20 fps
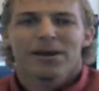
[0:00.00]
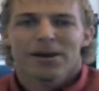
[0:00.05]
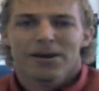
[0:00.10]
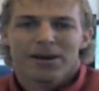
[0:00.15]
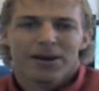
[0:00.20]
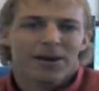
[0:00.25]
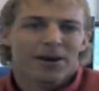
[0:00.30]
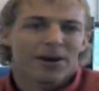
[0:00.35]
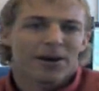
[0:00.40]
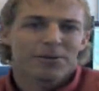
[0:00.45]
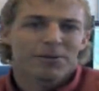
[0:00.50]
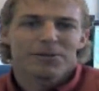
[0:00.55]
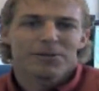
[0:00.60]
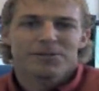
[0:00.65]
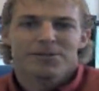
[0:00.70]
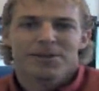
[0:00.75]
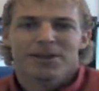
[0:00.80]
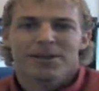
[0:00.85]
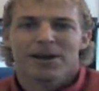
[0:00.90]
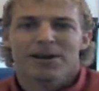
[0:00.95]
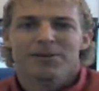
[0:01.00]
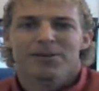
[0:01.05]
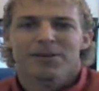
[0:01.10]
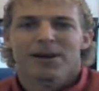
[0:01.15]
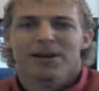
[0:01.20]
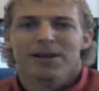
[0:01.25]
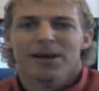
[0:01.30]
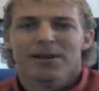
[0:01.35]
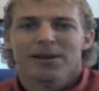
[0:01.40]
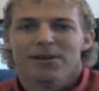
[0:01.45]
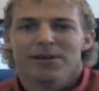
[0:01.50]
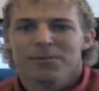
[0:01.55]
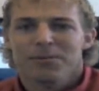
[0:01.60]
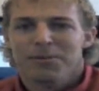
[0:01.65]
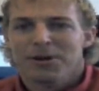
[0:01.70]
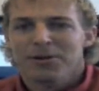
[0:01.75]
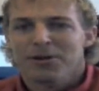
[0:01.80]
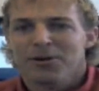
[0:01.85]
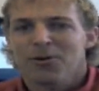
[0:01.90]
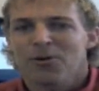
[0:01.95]
Economists say that added
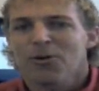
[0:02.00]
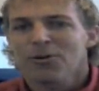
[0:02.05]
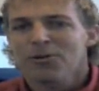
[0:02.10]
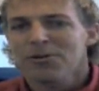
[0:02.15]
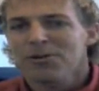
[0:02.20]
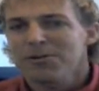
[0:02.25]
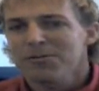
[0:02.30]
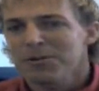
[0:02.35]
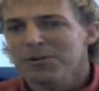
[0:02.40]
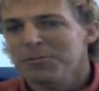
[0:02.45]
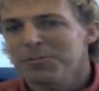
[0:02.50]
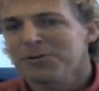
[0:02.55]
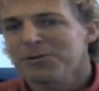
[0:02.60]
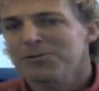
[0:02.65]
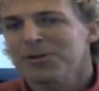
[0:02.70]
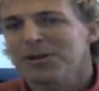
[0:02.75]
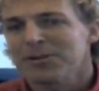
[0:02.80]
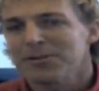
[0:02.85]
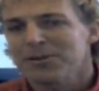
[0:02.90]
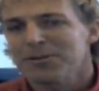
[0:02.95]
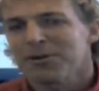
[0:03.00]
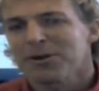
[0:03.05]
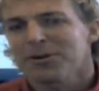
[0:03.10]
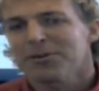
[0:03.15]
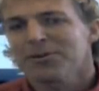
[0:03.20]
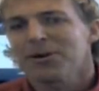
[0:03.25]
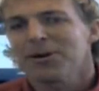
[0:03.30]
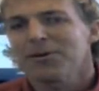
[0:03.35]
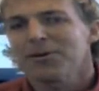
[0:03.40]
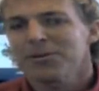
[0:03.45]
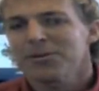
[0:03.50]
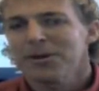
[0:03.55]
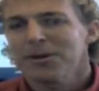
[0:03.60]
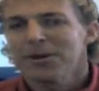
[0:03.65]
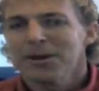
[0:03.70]
about 0.25% to our growth.